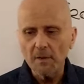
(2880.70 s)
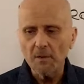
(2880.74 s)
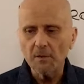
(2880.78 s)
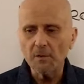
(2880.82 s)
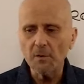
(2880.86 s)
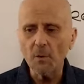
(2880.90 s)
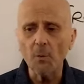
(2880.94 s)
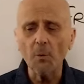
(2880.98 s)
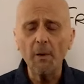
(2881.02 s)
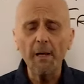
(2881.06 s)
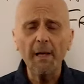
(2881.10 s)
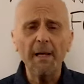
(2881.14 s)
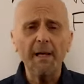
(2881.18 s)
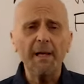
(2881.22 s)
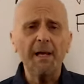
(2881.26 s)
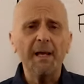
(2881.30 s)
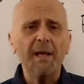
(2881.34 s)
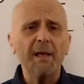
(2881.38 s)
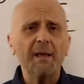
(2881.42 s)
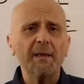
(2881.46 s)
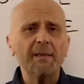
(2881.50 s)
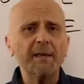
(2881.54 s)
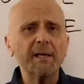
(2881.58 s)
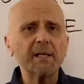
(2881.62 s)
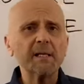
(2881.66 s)
So
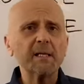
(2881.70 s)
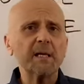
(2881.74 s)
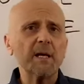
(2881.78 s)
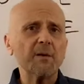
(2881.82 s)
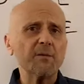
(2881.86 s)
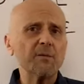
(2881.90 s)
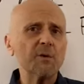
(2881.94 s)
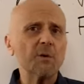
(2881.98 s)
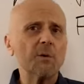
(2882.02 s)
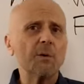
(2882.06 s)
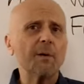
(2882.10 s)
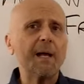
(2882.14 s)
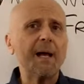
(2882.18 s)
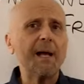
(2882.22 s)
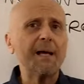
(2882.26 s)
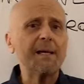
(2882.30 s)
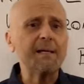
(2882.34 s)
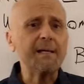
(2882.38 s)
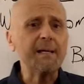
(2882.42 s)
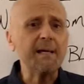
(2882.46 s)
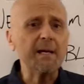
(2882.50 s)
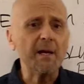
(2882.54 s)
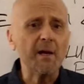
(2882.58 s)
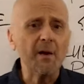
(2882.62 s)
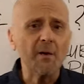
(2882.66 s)
this gives you an
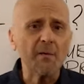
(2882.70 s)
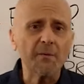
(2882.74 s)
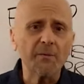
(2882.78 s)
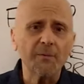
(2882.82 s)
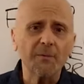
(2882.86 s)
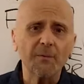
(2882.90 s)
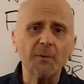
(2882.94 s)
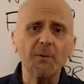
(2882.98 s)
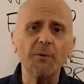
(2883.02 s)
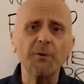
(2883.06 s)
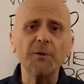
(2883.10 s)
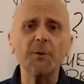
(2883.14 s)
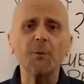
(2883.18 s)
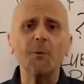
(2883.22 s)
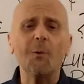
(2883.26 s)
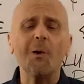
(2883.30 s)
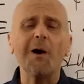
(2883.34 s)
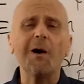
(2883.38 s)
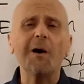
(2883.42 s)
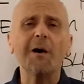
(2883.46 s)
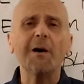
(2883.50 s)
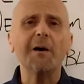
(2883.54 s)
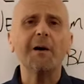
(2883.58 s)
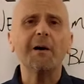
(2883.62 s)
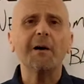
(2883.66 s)
idea of who you
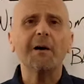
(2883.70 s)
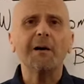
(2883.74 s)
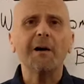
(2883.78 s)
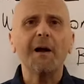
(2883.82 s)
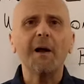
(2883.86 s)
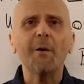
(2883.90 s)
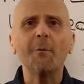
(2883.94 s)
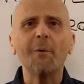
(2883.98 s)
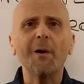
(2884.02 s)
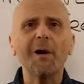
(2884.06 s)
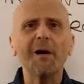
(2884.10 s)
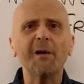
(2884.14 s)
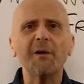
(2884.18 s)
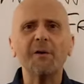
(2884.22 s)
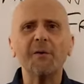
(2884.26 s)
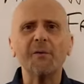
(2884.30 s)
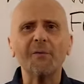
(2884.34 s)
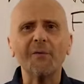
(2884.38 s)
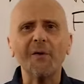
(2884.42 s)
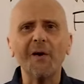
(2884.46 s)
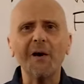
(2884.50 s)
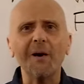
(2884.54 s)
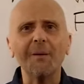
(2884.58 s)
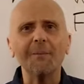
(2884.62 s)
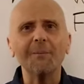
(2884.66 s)
are and where you're
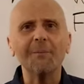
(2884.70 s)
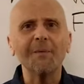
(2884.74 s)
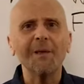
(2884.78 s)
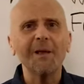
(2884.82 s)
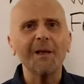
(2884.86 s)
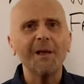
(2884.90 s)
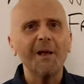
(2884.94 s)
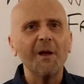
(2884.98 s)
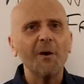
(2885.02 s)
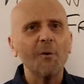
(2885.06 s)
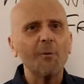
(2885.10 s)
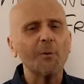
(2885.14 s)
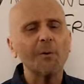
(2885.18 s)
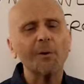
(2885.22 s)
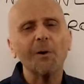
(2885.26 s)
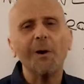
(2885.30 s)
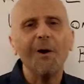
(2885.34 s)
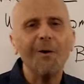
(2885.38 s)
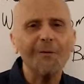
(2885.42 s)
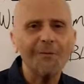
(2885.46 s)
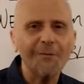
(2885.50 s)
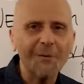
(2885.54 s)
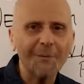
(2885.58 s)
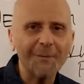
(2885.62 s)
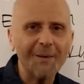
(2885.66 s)
from. We're
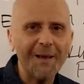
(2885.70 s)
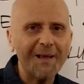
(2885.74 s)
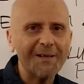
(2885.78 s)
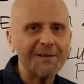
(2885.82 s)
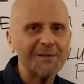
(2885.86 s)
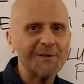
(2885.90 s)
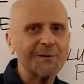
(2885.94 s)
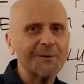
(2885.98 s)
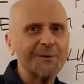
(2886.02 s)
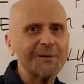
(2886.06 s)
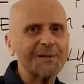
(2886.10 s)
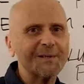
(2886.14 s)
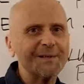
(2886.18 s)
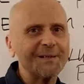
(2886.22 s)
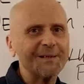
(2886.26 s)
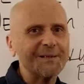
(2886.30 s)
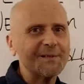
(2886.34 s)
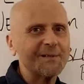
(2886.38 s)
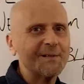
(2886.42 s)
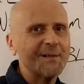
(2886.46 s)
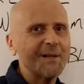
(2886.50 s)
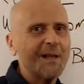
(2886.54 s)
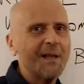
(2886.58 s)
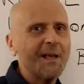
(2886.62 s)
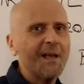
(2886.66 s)
all from that
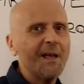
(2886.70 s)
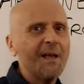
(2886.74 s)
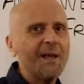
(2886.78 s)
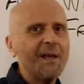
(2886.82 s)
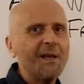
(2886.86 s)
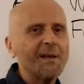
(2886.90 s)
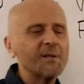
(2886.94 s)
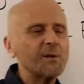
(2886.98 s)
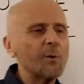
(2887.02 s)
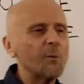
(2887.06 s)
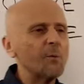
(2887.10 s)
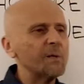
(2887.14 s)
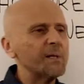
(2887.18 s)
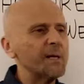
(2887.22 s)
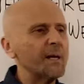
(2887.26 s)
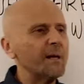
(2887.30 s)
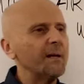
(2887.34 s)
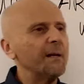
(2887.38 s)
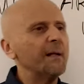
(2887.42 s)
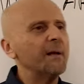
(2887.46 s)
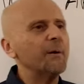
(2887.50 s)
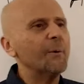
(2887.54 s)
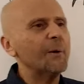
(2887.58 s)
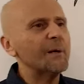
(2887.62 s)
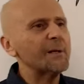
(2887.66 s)
sourceness. So was there
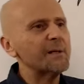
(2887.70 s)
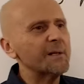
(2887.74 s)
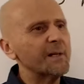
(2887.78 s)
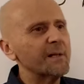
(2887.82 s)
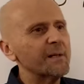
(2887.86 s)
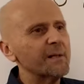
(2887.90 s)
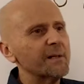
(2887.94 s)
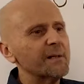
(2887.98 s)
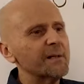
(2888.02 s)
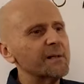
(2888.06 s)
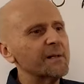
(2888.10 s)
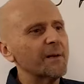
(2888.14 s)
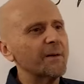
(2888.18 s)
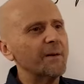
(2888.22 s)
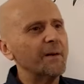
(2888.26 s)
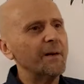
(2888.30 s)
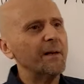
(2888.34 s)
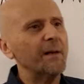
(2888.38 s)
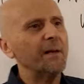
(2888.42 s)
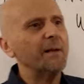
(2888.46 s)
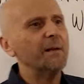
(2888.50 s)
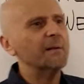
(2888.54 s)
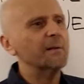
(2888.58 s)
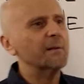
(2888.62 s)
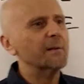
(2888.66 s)
any questions or
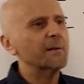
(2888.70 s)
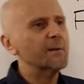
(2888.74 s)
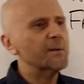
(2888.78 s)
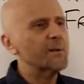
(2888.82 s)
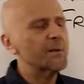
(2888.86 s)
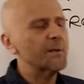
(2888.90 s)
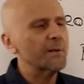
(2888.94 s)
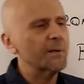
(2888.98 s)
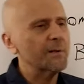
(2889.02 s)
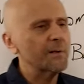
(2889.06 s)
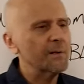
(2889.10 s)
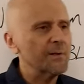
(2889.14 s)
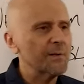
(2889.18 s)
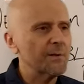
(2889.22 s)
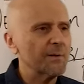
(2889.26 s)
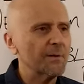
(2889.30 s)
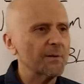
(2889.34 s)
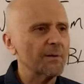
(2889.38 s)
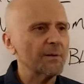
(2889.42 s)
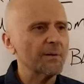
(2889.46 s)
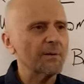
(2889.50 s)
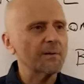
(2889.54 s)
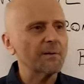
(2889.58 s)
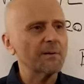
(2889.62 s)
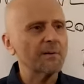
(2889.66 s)
any concerns
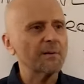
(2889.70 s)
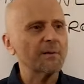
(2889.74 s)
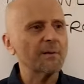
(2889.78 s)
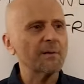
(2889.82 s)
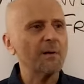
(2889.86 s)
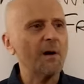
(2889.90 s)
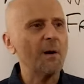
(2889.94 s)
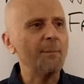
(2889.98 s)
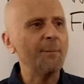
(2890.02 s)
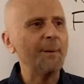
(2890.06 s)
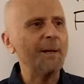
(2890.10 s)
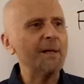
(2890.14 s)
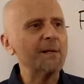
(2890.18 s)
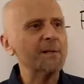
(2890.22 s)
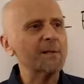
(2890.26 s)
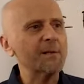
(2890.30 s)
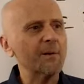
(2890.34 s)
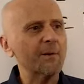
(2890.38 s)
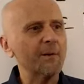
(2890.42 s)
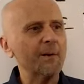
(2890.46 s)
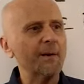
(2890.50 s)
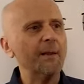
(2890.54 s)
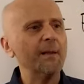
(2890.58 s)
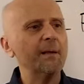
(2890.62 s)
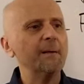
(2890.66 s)
or comments
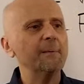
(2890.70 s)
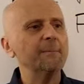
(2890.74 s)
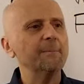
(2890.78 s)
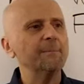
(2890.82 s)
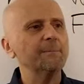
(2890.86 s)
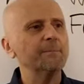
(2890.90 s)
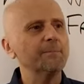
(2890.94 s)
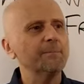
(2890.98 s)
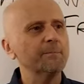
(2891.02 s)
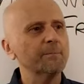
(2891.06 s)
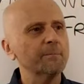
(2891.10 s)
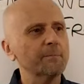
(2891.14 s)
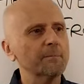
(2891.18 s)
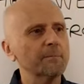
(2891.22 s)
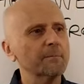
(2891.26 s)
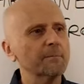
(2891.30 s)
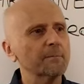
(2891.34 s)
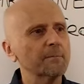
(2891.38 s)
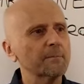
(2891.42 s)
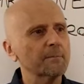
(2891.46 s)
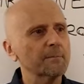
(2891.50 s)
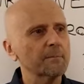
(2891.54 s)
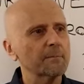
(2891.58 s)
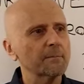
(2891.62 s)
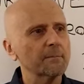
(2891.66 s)
or anything? Ego death.